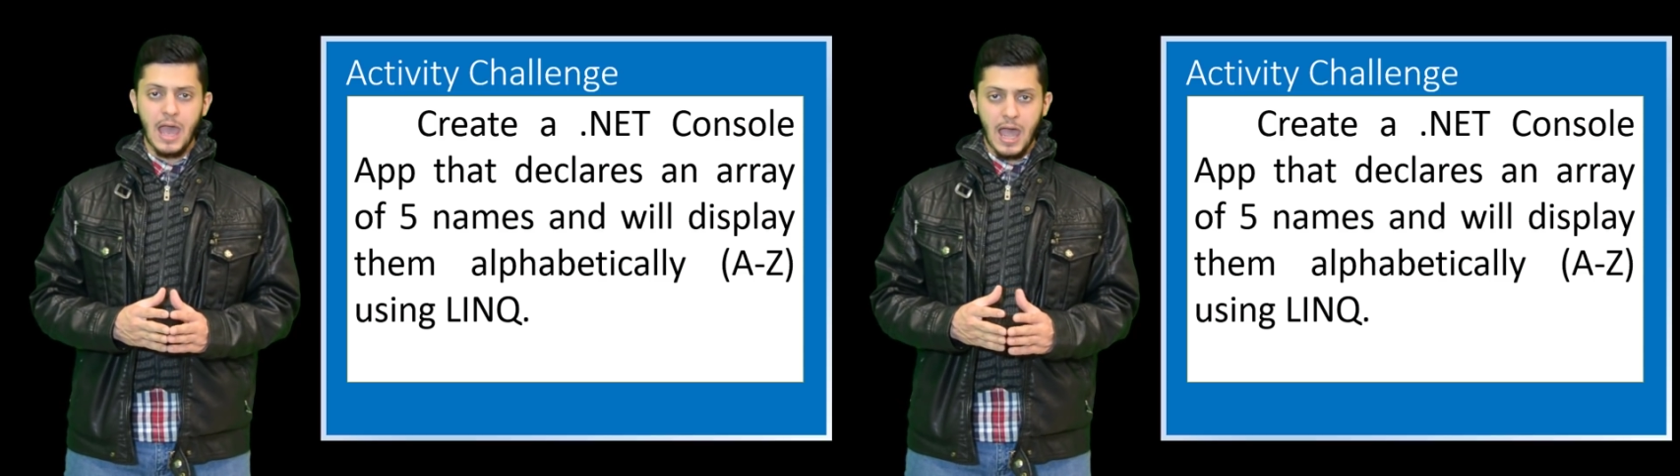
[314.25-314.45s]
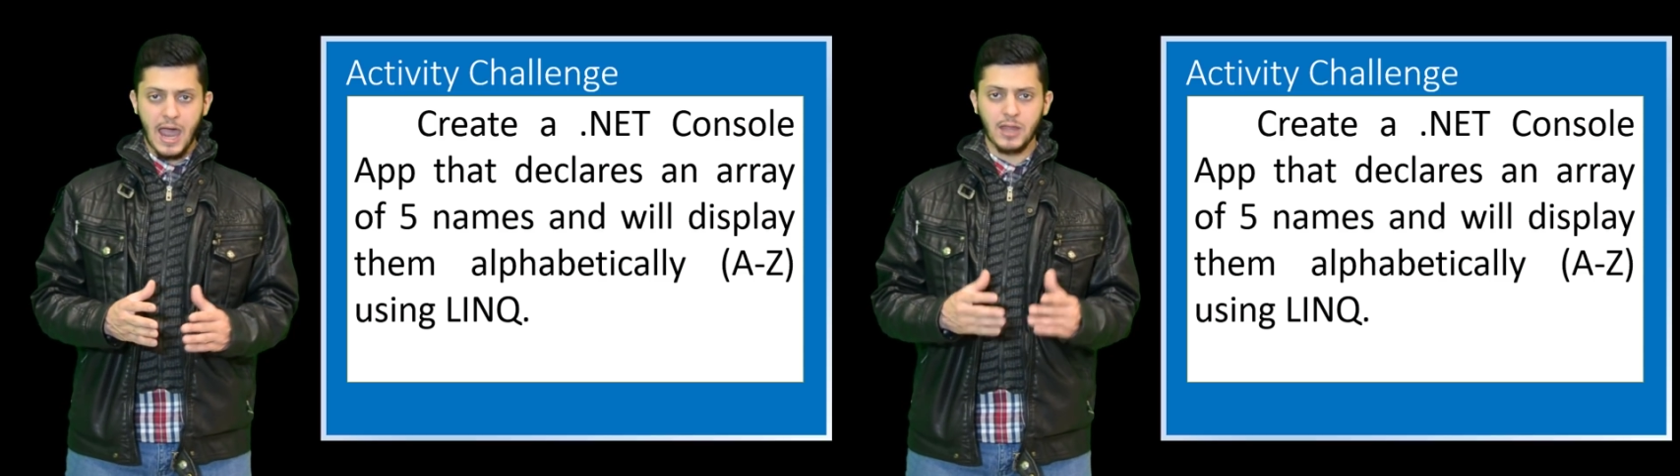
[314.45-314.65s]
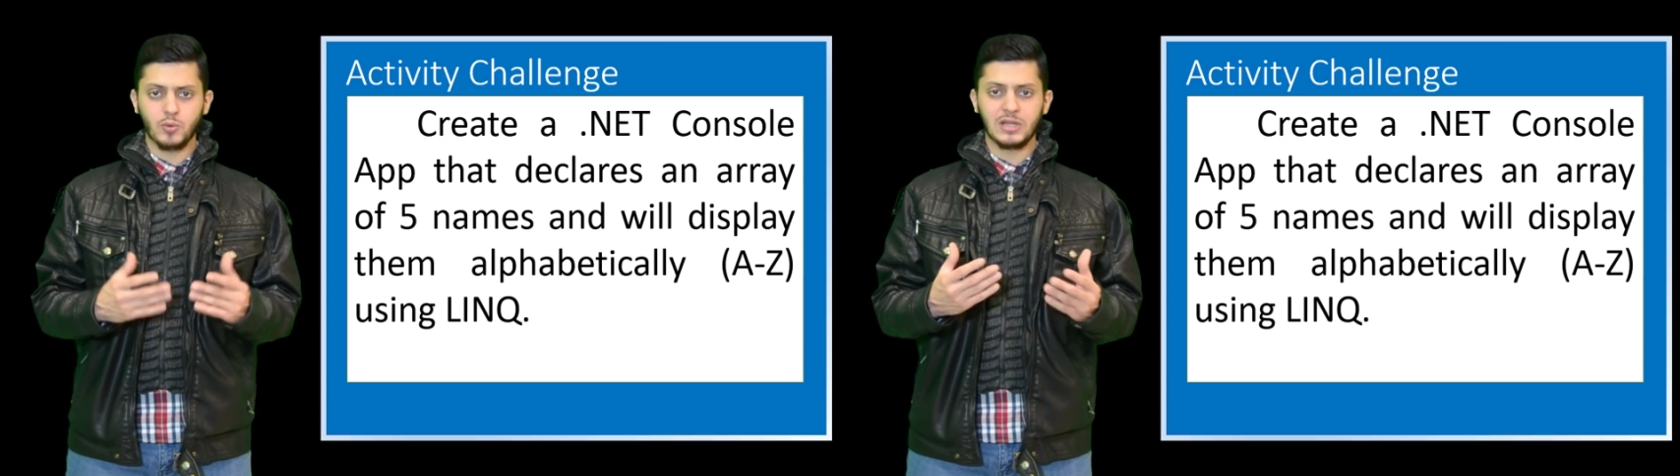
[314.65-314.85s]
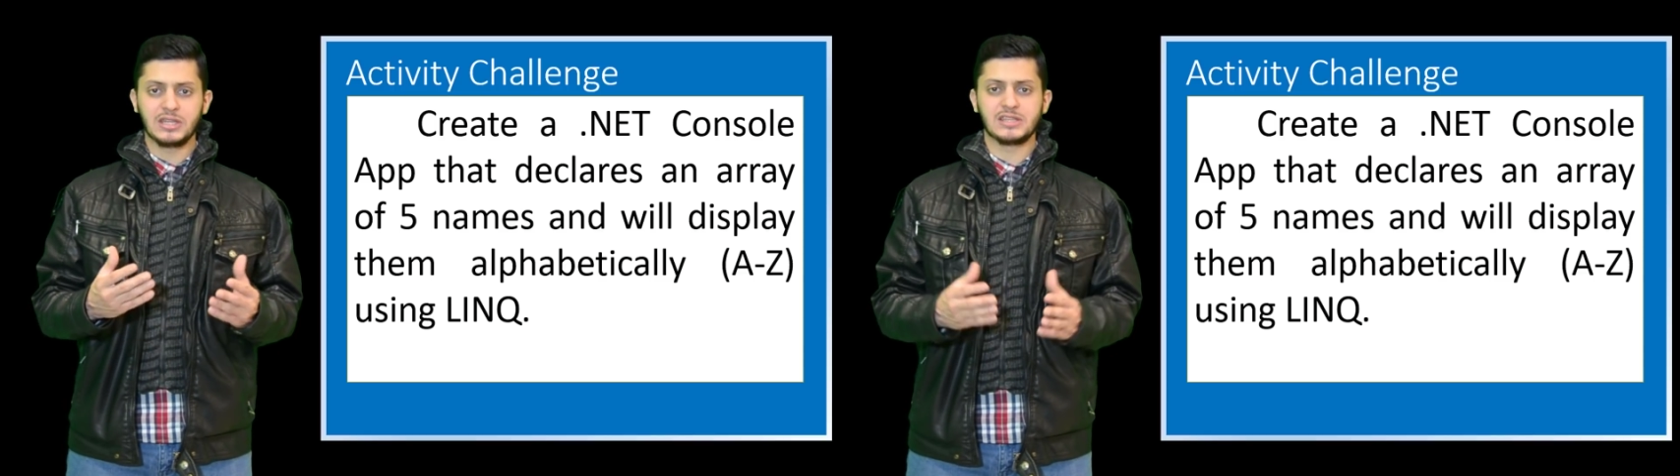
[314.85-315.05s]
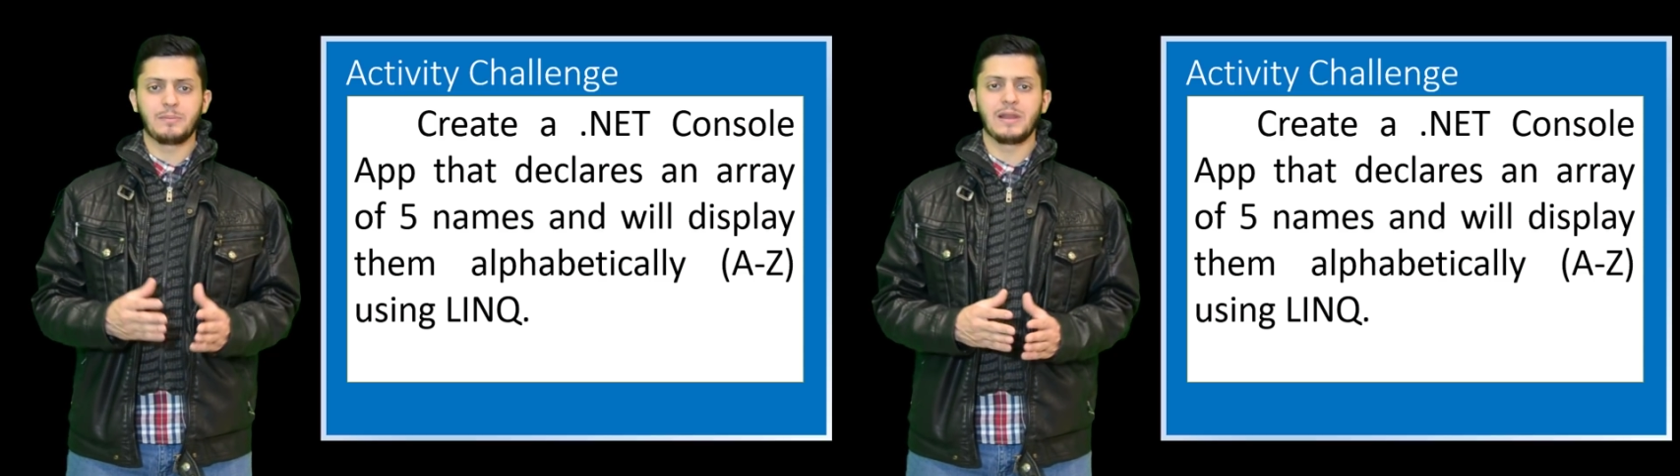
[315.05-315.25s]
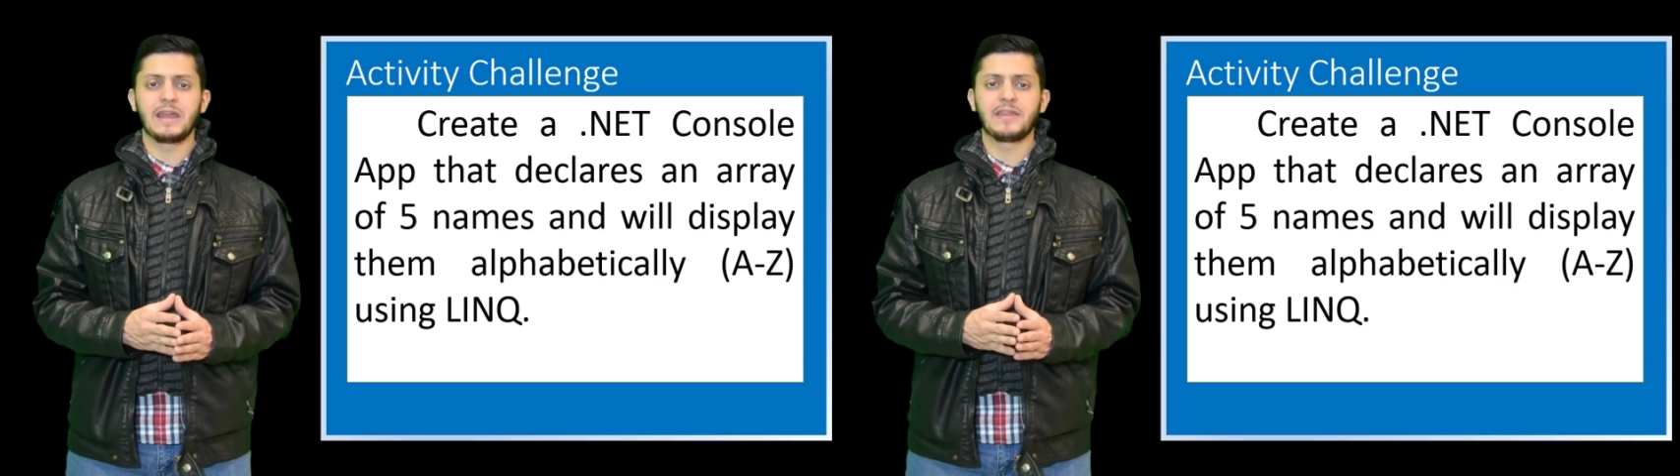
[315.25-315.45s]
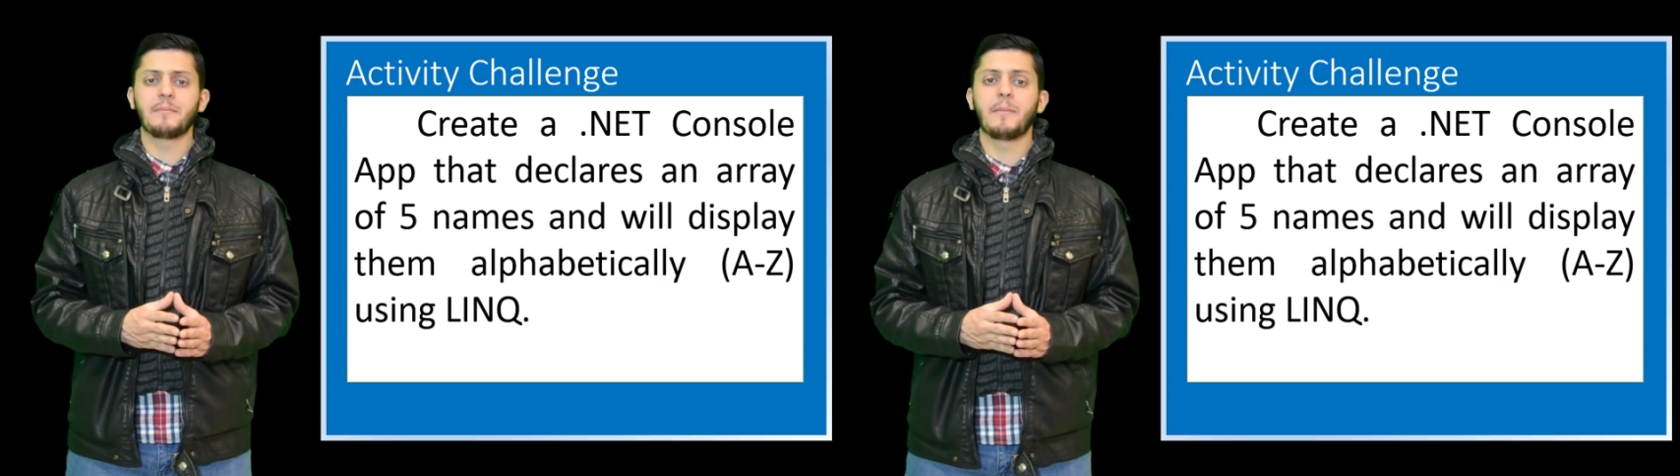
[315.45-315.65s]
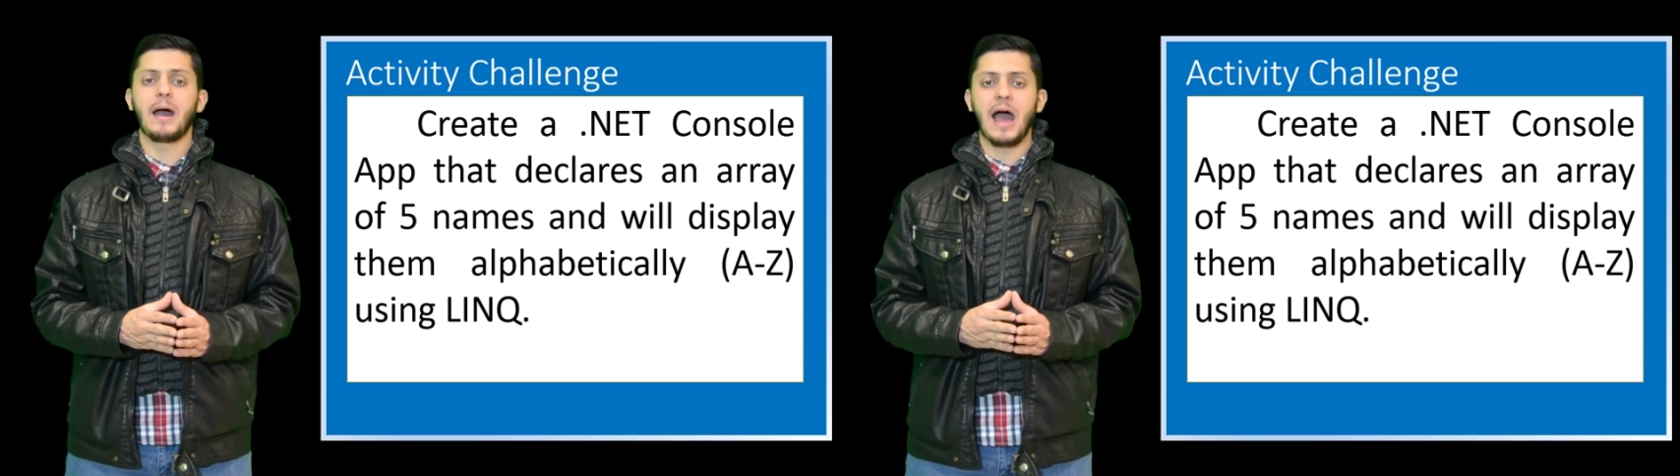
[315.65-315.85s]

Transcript: and will display them